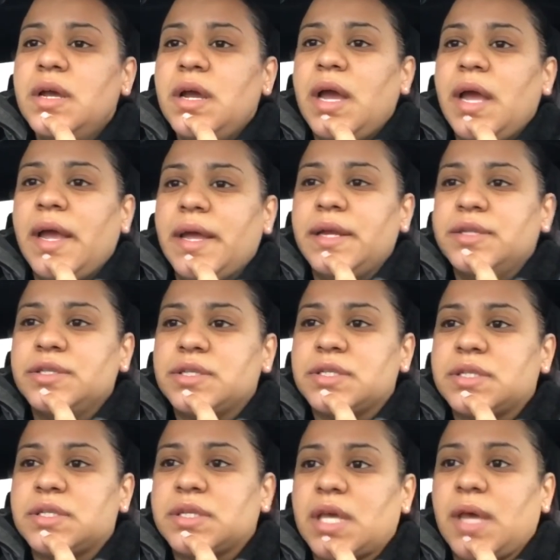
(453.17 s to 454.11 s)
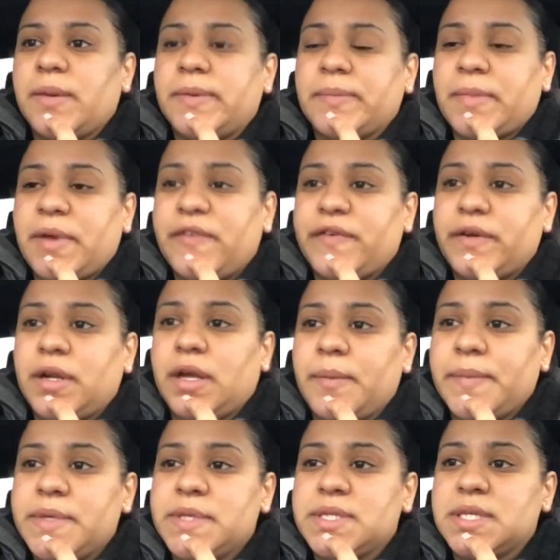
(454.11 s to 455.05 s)
and just keeping my phone
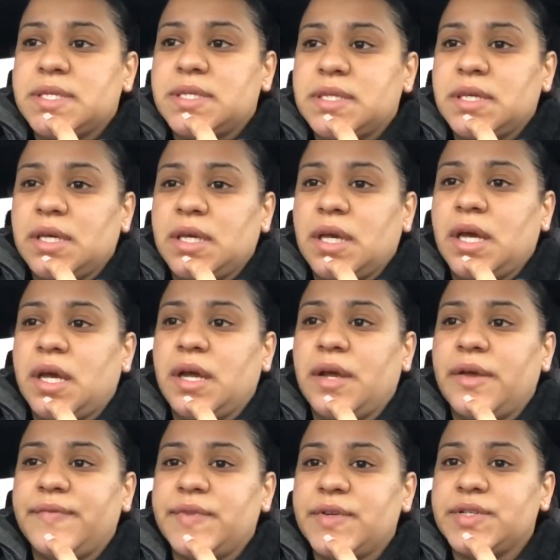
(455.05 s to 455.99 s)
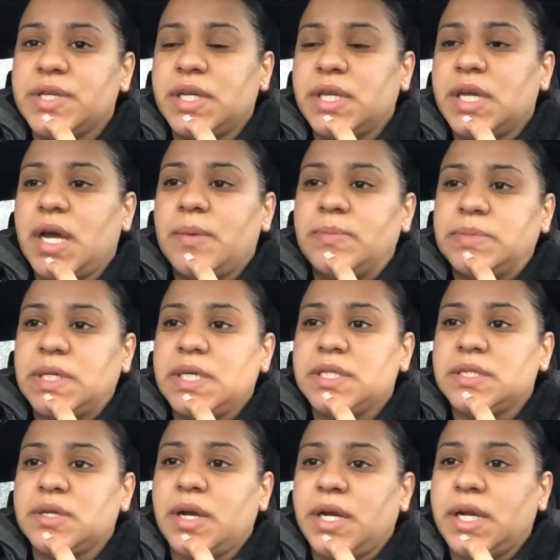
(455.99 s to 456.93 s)
on me to see if there's any
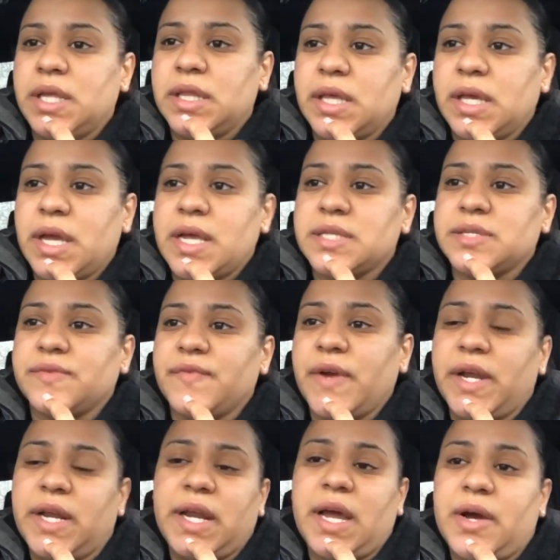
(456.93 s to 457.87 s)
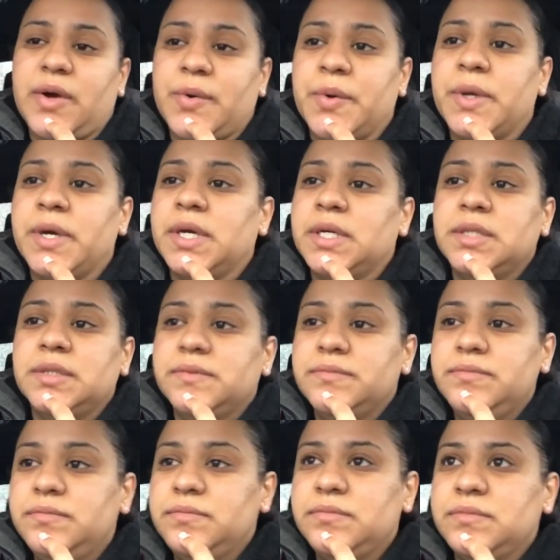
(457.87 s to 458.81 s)
updates or anything. As of right now,
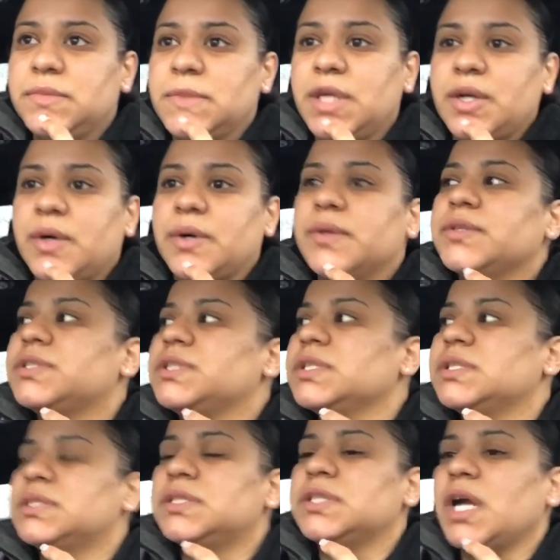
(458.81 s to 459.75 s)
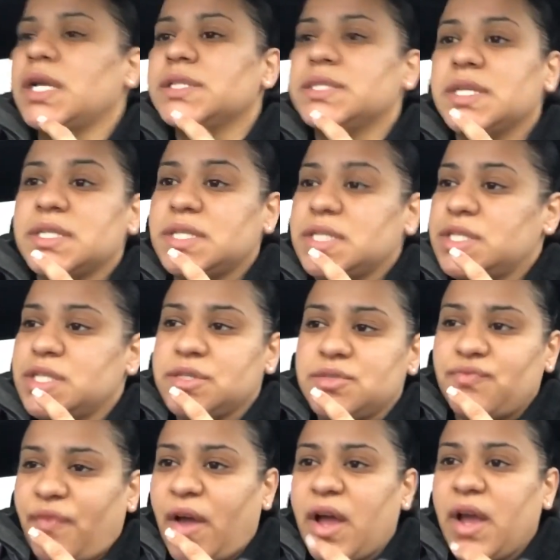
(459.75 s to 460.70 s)
you know, she's John says that
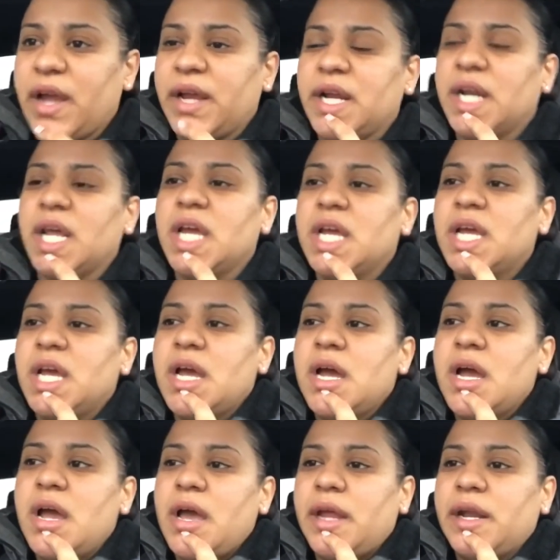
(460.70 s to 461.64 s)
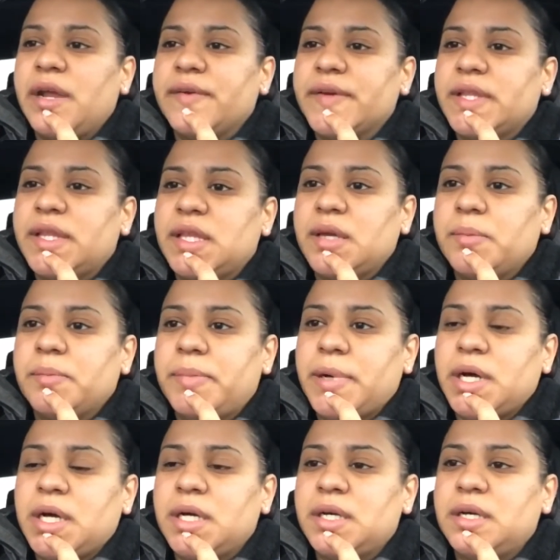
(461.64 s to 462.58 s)
she's fine and everything,
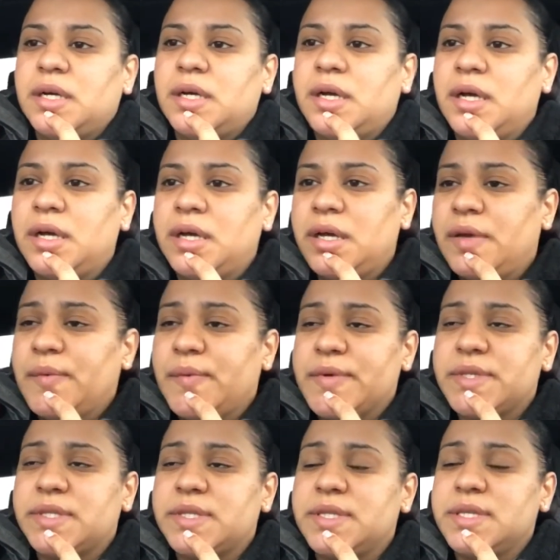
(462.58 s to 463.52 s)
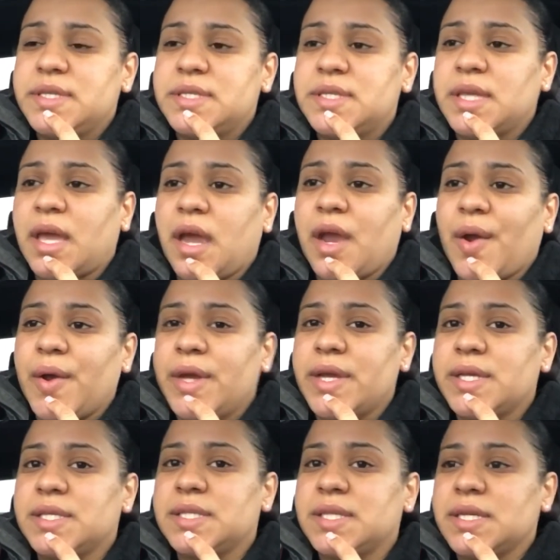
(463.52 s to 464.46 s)
but it was the
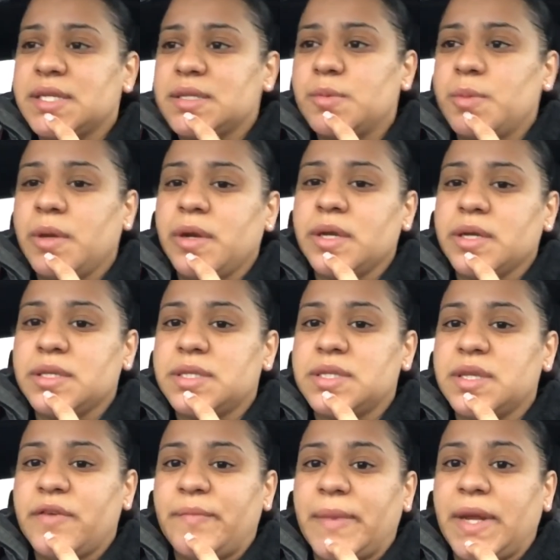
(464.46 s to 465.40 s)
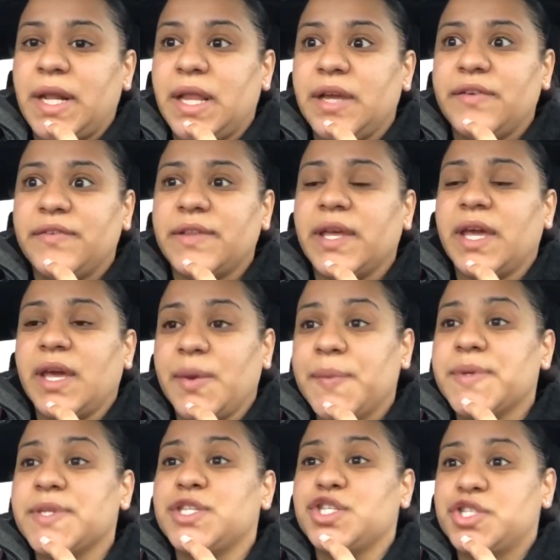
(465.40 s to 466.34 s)
scariest experience of my life. Like it
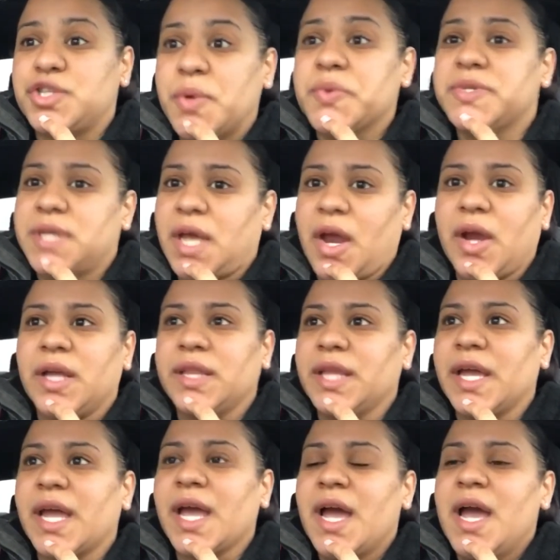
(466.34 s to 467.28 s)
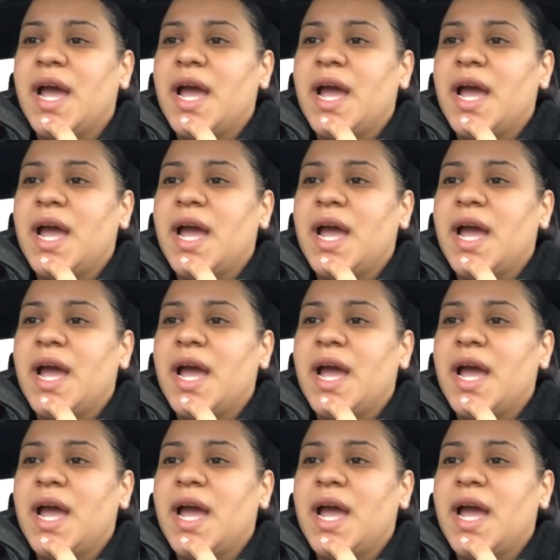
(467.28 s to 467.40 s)
was so scary. Like